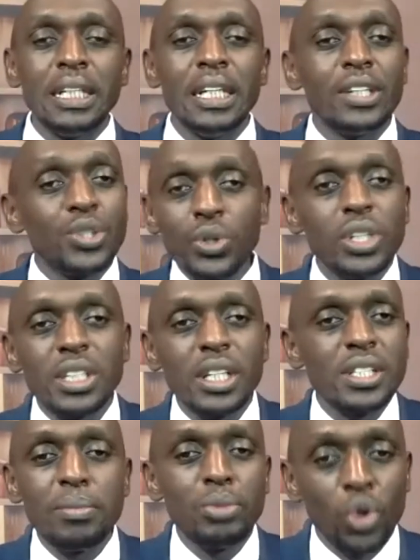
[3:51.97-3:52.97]
And so he
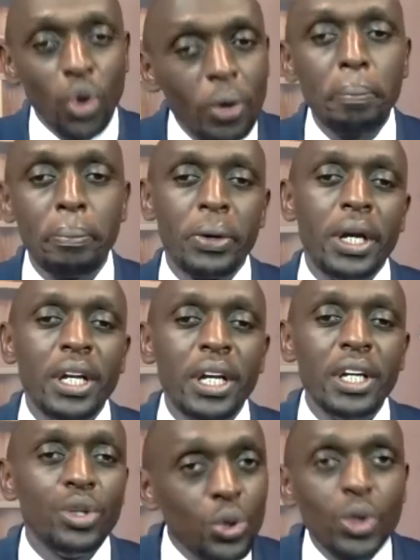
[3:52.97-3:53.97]
tells him, don't pray.
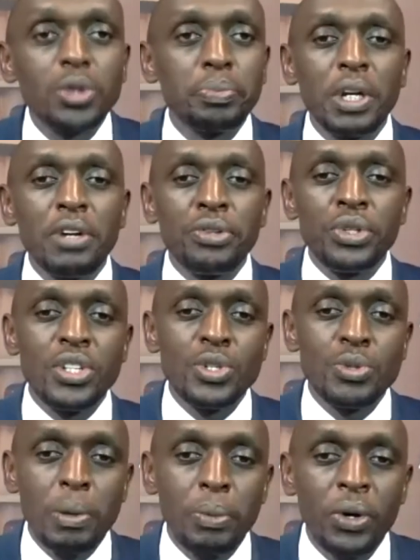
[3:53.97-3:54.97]
Do not pray for these
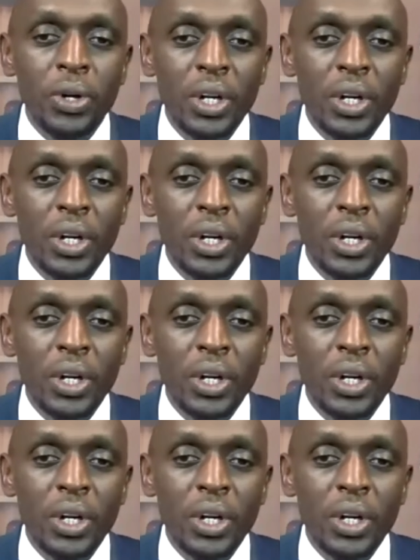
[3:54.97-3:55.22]
people.